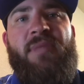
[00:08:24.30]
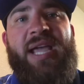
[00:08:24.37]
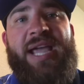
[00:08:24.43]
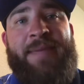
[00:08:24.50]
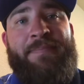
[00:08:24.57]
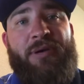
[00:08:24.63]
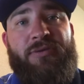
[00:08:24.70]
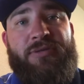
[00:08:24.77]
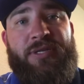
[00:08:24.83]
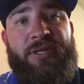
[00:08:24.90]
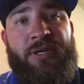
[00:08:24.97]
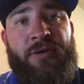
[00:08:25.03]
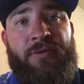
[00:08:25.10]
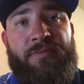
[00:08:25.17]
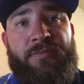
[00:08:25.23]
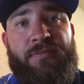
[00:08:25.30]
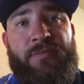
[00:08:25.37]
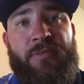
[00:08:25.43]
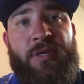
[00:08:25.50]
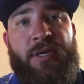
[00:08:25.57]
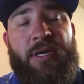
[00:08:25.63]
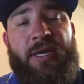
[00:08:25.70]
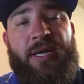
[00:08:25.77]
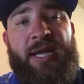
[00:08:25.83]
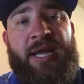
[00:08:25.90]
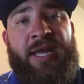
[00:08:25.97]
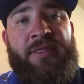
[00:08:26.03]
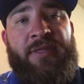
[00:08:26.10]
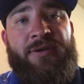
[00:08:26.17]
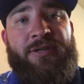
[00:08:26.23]
a post-it note,
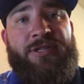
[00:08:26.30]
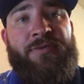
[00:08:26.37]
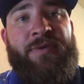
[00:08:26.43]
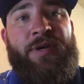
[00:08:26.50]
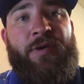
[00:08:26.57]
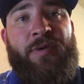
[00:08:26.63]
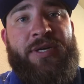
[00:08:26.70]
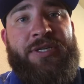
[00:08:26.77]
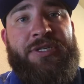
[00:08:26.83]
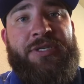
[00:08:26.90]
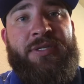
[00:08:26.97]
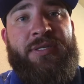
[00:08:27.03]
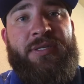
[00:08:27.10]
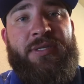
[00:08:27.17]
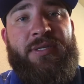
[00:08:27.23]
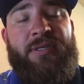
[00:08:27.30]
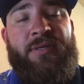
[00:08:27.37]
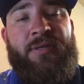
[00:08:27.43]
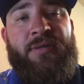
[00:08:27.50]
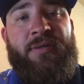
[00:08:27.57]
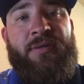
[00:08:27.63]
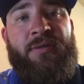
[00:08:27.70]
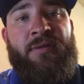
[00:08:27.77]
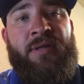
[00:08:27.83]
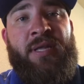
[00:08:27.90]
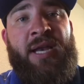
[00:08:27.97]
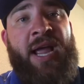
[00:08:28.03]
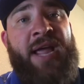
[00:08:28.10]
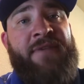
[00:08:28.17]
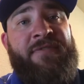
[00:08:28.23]
and there's 3 questions
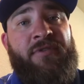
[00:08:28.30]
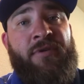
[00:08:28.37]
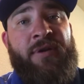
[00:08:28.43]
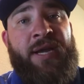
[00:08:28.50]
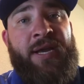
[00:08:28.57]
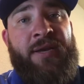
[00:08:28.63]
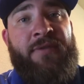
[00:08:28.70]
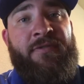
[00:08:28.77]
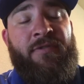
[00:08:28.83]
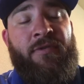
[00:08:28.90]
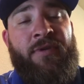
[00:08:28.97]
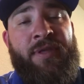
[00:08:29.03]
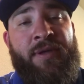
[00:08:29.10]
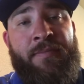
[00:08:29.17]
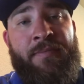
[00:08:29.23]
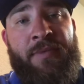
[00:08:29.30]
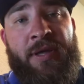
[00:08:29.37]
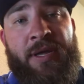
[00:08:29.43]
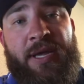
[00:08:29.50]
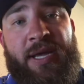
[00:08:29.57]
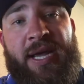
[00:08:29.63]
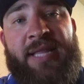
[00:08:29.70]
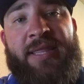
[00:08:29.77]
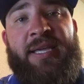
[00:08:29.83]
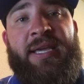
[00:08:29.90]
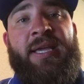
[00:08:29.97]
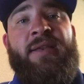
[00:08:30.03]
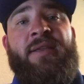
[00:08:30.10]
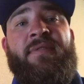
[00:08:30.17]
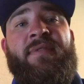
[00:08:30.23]
that I have created for them at the
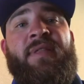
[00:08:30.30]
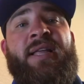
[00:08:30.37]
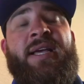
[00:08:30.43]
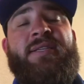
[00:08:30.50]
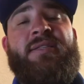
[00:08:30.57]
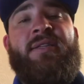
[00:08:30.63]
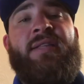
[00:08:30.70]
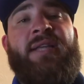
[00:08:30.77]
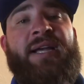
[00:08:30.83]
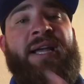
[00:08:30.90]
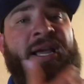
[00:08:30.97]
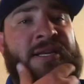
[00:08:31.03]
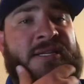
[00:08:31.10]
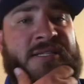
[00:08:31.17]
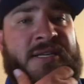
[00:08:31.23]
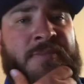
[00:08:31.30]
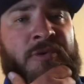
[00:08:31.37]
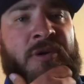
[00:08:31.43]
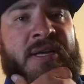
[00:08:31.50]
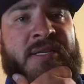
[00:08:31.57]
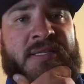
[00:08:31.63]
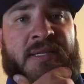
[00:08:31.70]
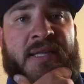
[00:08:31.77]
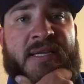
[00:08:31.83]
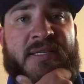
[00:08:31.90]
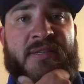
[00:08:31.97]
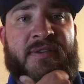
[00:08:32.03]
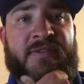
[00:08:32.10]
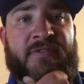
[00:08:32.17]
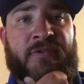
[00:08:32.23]
end of the lesson that kind of summarize the
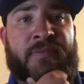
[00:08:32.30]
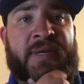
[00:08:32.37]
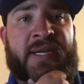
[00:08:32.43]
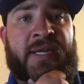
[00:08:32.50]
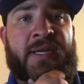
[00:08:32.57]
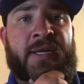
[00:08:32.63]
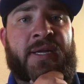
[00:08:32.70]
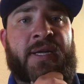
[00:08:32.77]
lesson for me.